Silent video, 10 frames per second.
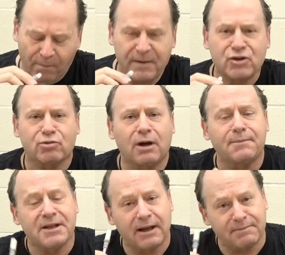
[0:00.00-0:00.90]
The
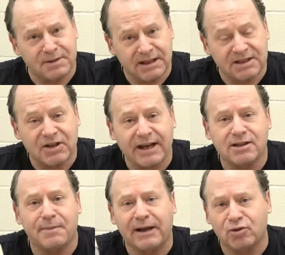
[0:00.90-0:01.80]
scrub tip, this
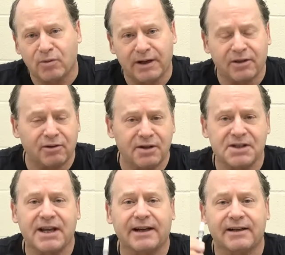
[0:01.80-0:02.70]
takes about 20-30
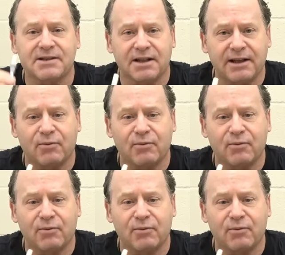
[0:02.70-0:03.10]
seconds, and then